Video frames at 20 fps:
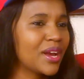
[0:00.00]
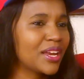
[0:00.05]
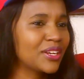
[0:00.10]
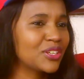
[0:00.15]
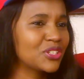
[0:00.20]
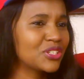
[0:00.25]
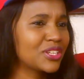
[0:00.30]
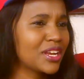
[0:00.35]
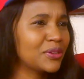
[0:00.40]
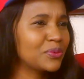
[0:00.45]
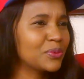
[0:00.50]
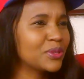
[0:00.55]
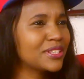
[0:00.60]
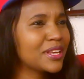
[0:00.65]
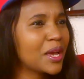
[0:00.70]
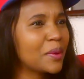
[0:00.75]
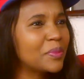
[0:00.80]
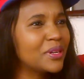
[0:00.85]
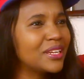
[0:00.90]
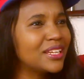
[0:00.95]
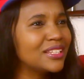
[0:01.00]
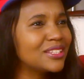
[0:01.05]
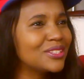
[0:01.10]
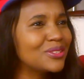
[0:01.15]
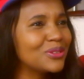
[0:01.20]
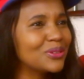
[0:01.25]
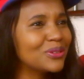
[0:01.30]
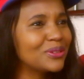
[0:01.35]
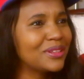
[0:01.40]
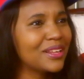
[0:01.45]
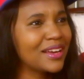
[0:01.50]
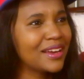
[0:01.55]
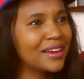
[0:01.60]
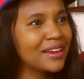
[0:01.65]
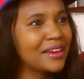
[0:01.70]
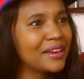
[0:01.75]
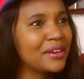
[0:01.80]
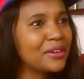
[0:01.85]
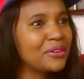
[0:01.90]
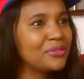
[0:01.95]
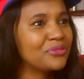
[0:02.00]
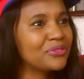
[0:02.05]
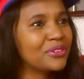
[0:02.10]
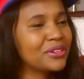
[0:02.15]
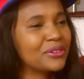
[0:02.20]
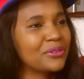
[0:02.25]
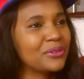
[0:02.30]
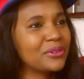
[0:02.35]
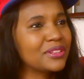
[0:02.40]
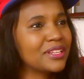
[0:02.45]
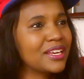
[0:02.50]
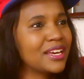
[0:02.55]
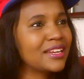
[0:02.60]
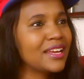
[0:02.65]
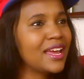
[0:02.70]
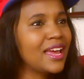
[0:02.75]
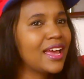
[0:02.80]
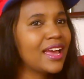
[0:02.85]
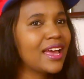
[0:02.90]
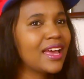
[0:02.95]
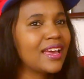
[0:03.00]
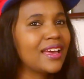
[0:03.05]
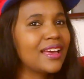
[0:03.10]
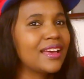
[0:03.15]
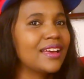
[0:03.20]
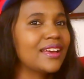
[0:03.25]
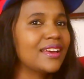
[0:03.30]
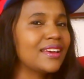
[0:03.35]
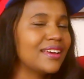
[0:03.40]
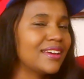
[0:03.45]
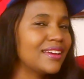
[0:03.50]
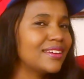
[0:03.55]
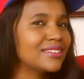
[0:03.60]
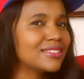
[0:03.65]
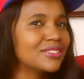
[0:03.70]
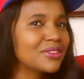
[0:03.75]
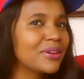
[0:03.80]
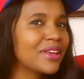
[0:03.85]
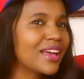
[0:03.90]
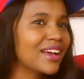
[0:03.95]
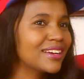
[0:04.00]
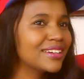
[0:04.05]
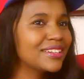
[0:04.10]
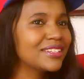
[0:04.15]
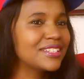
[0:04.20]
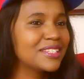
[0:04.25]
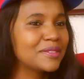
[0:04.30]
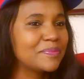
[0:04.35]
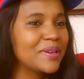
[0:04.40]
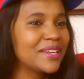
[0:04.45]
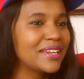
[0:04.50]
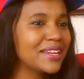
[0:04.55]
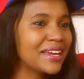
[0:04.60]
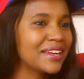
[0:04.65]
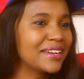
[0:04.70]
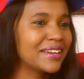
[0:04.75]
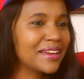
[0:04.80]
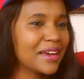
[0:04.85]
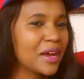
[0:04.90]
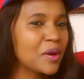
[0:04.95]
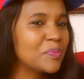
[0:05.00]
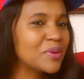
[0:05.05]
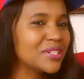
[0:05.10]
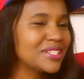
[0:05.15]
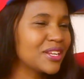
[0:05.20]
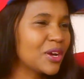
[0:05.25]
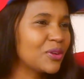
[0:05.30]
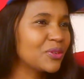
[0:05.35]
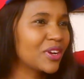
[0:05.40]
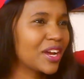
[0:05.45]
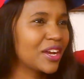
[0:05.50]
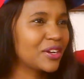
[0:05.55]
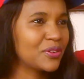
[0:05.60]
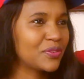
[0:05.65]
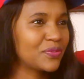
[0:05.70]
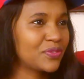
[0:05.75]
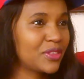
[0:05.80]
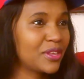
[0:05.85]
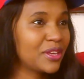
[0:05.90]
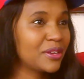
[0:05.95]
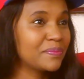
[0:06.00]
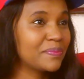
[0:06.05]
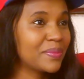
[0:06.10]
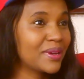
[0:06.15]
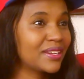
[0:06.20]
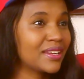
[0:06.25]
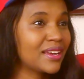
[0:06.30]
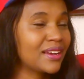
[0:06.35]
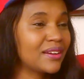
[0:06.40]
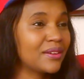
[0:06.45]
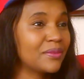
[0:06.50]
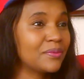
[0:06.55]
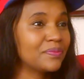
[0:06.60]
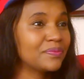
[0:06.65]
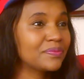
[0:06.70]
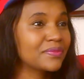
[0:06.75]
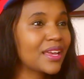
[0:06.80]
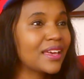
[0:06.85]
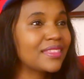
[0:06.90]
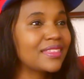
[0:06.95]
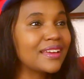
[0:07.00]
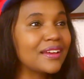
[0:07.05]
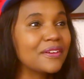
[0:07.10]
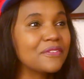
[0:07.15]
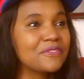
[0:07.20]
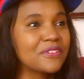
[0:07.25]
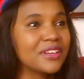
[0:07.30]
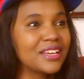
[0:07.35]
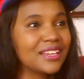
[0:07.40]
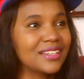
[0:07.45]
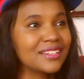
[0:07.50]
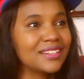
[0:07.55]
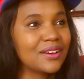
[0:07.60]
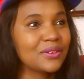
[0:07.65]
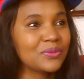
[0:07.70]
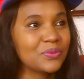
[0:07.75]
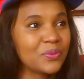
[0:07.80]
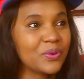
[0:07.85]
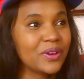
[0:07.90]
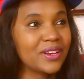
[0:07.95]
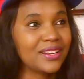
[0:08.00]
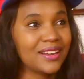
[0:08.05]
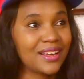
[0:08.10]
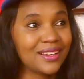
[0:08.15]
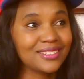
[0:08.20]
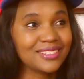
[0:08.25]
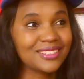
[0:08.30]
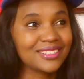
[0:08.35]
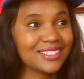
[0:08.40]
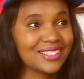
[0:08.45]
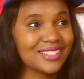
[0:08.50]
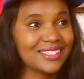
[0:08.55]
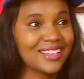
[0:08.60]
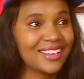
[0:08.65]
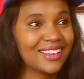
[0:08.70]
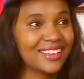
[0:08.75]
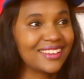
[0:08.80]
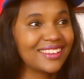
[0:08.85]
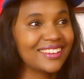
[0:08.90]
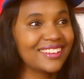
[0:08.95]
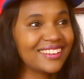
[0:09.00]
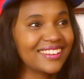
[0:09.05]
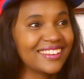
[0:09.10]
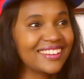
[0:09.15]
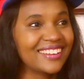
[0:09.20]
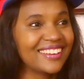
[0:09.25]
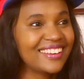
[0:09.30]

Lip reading: understand what's happening to your life and all that. So yeah, it's been an up and down kind of thing, but I think I figured it out well, I should say.